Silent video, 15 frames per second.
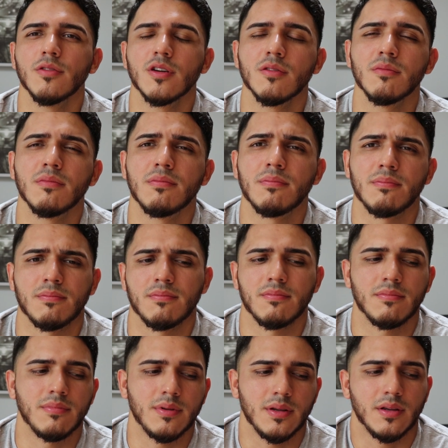We don't
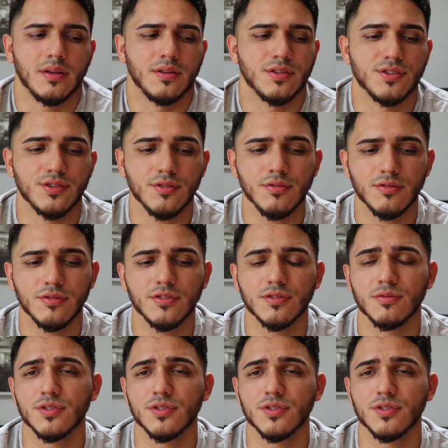pick and choose.